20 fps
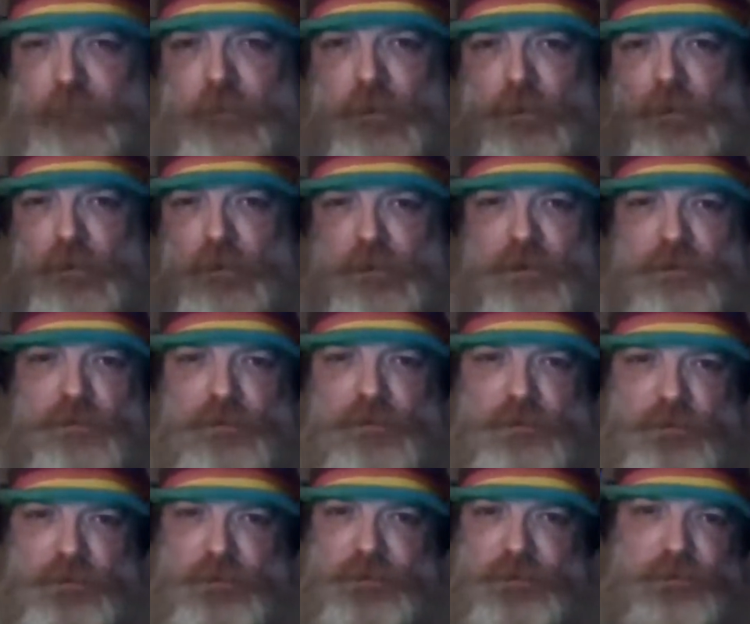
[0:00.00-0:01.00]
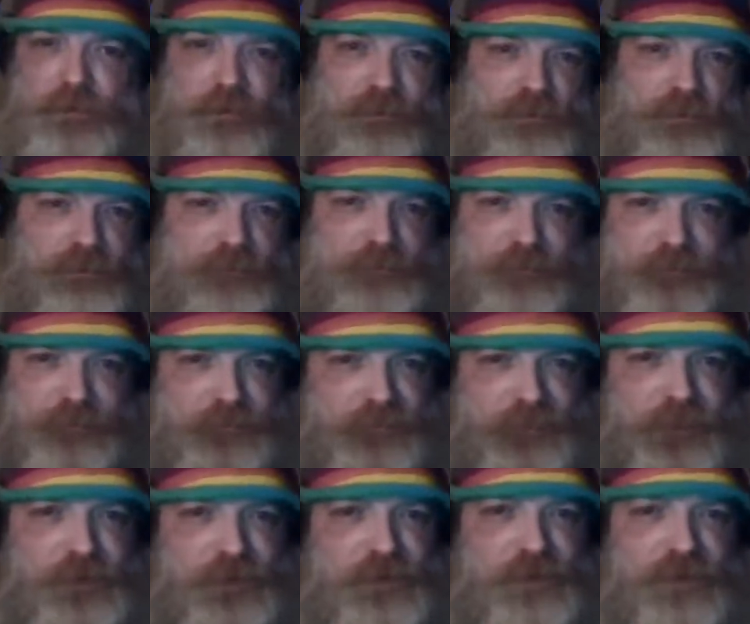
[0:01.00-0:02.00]
who lived
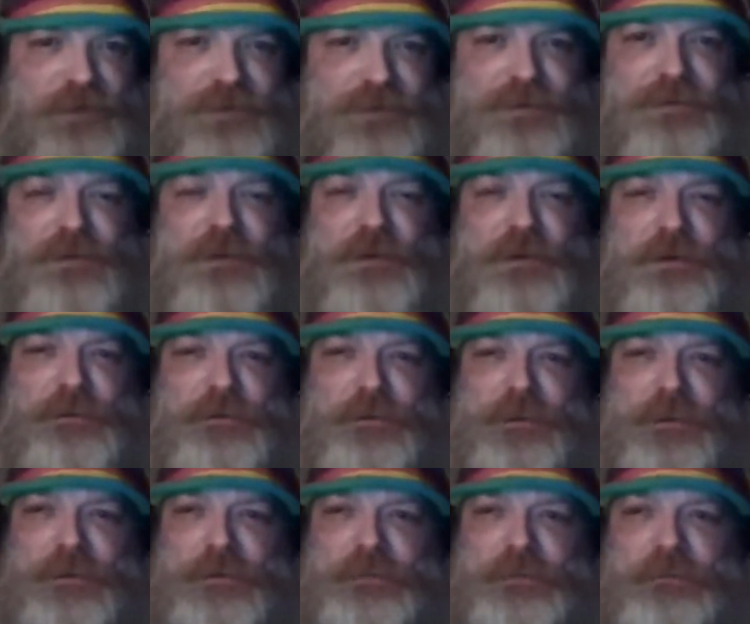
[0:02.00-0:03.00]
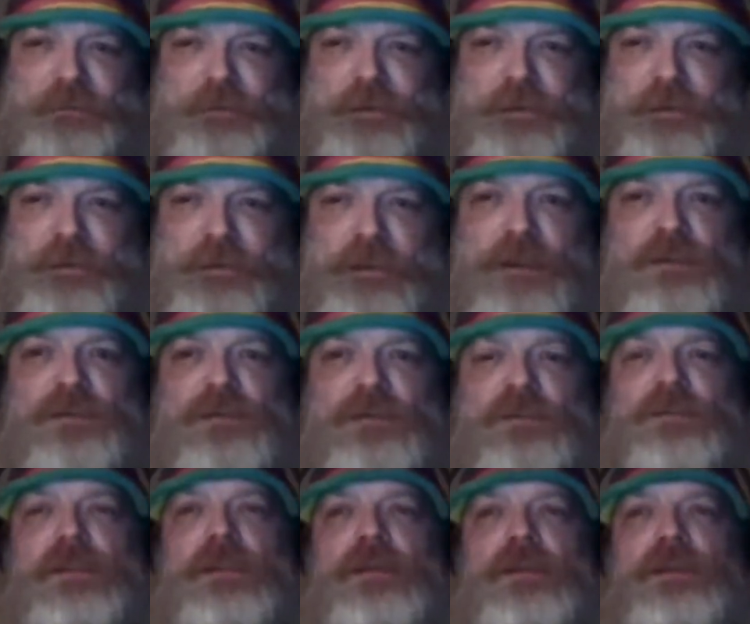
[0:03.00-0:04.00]
years and years ago. But as he said,